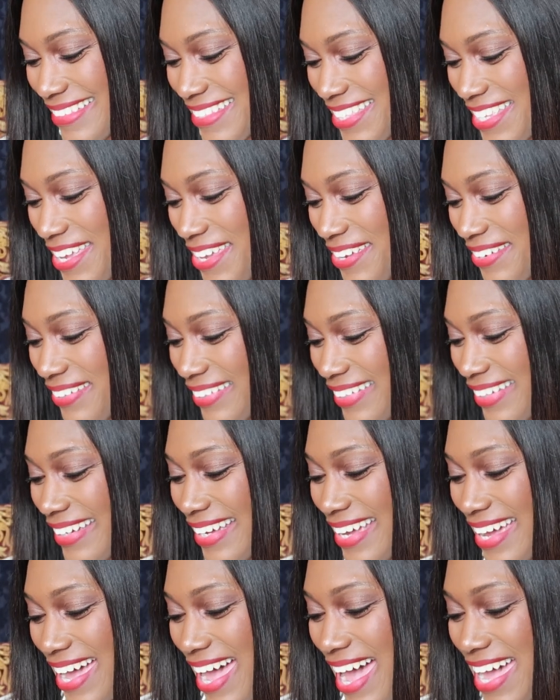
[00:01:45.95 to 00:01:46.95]
So
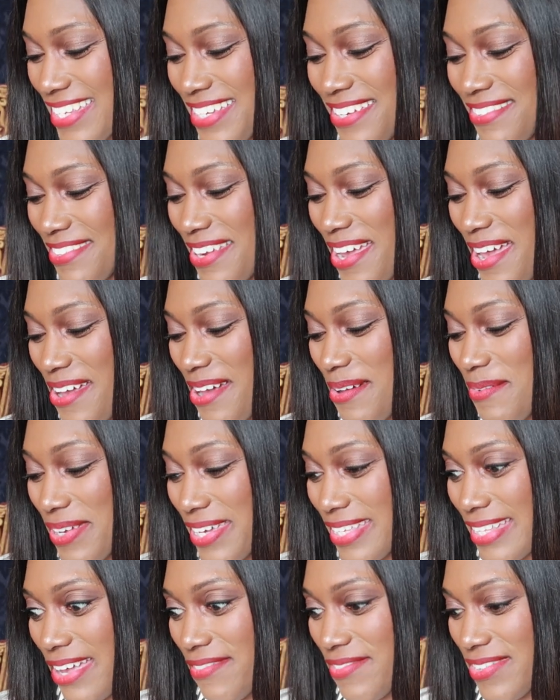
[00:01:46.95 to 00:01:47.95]
I don't know, are we
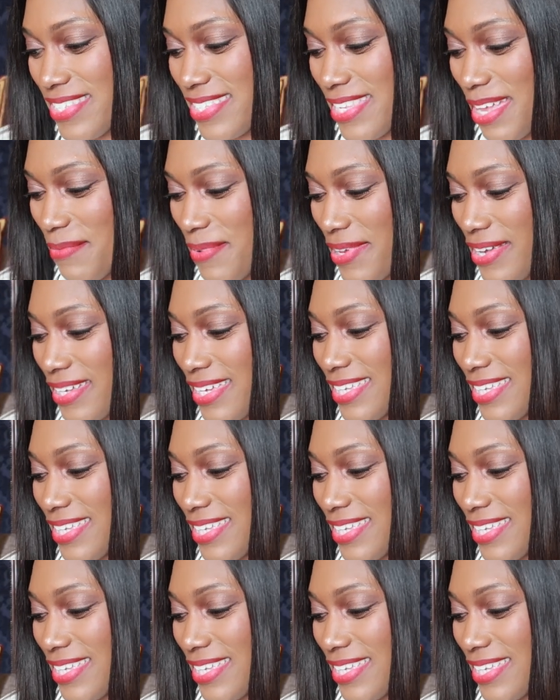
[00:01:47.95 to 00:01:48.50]
gonna have a summer?